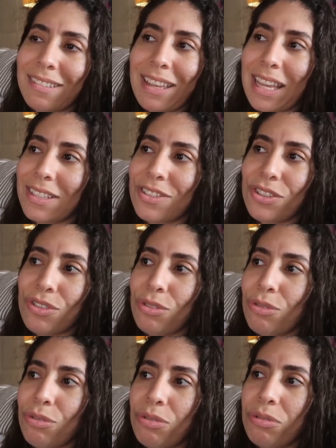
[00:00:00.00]
get to
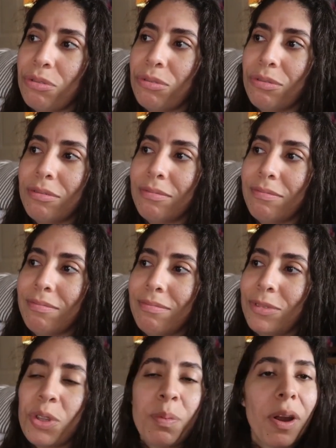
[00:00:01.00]

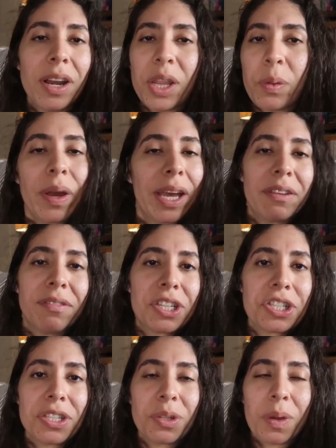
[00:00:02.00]
do the party the way I
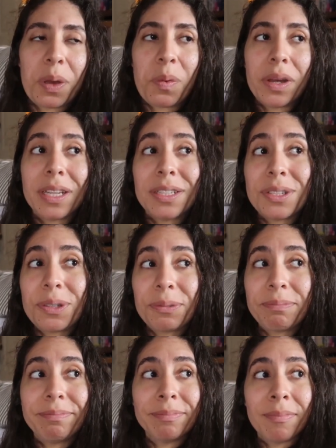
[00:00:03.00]
envisioned, the way I wanted to. It
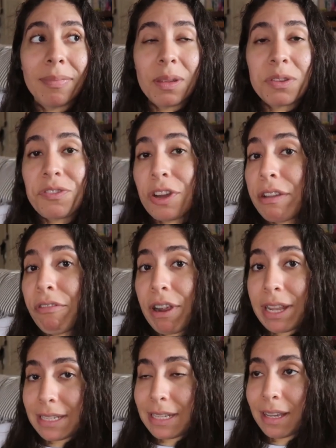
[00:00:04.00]
was very
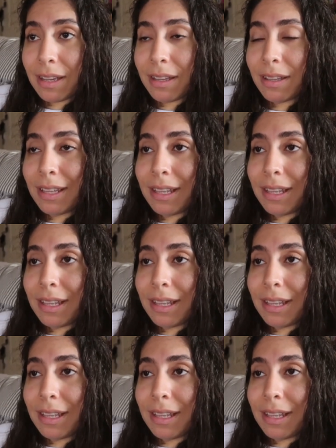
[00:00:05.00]
frantic.